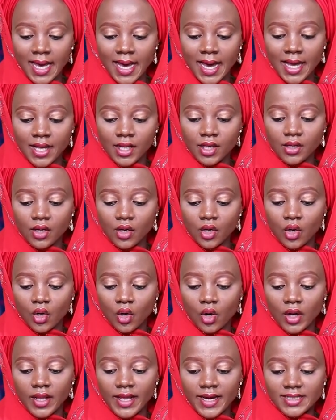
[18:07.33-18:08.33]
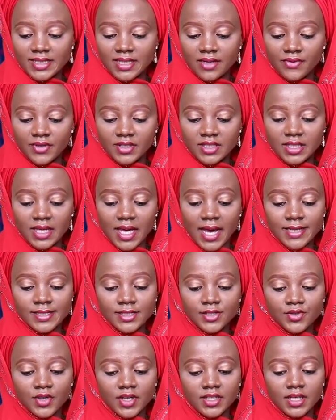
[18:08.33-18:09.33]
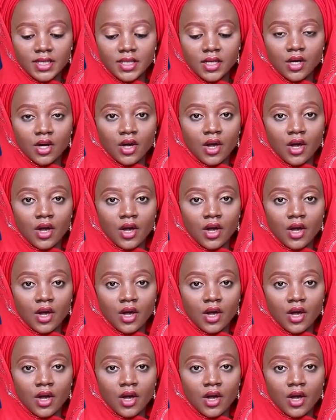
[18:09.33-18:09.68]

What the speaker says: and connectivity, and strengthen the